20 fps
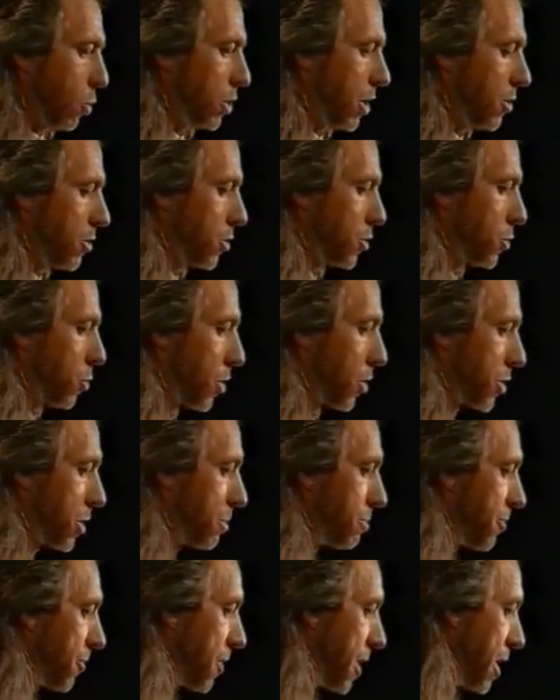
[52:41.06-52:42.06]
when others
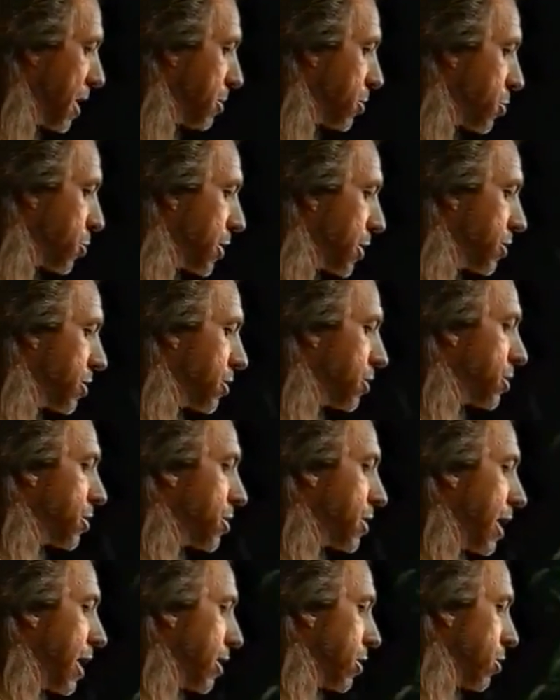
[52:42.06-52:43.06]
worship fame and riches
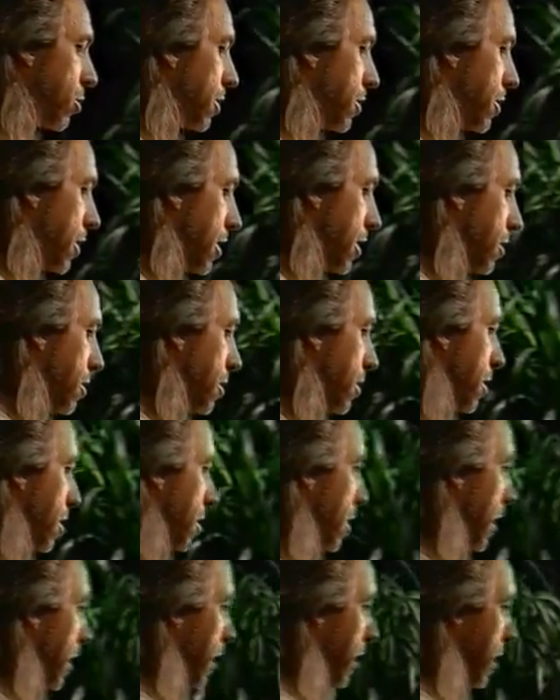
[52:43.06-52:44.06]
is not always
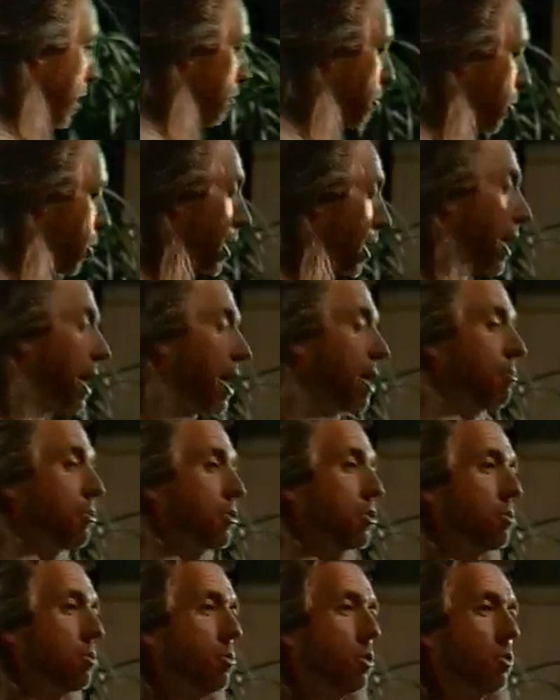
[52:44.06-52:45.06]
easy, and
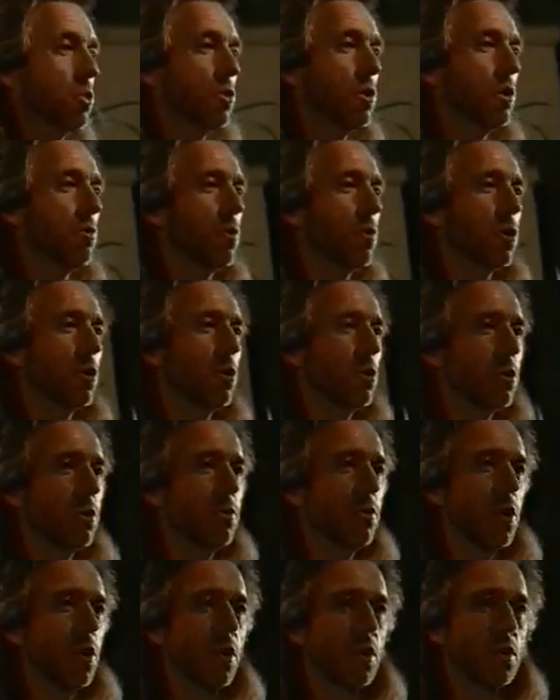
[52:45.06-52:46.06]
perhaps the most
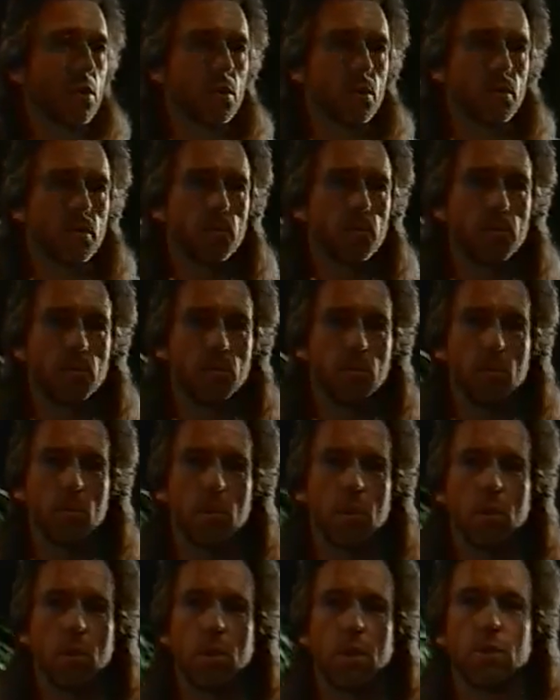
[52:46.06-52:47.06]
difficult of all
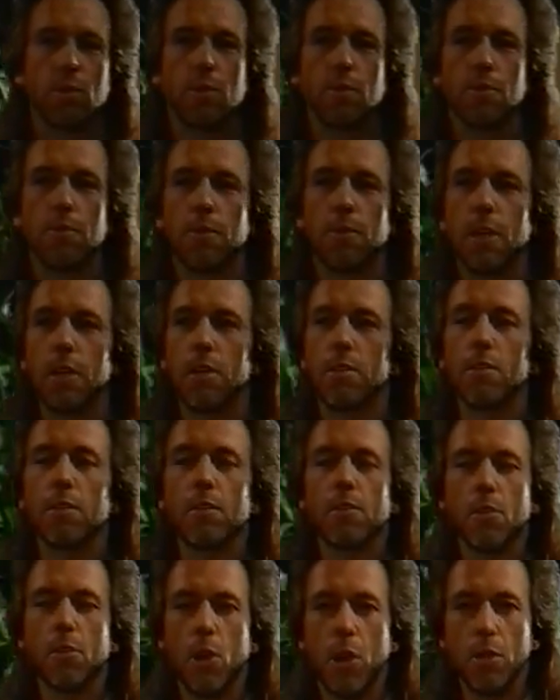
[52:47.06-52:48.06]
is to think
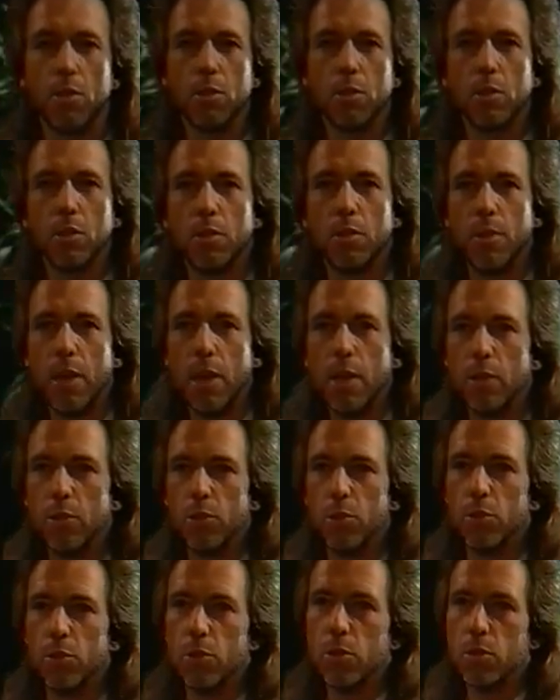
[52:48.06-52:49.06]
the thoughts of
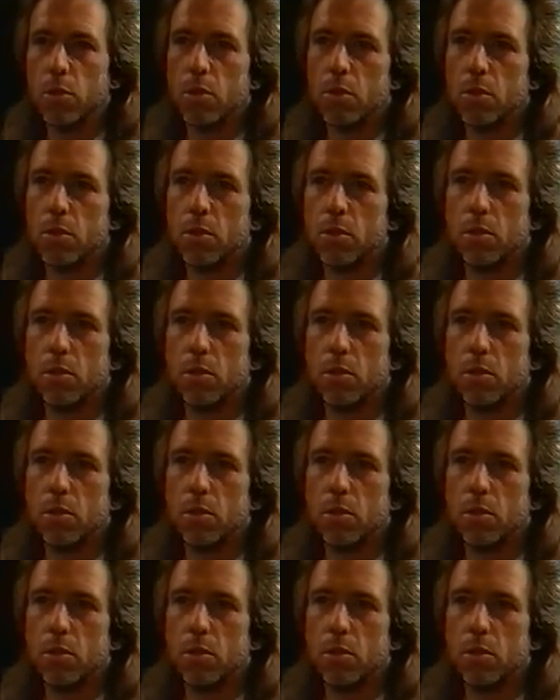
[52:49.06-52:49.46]
angels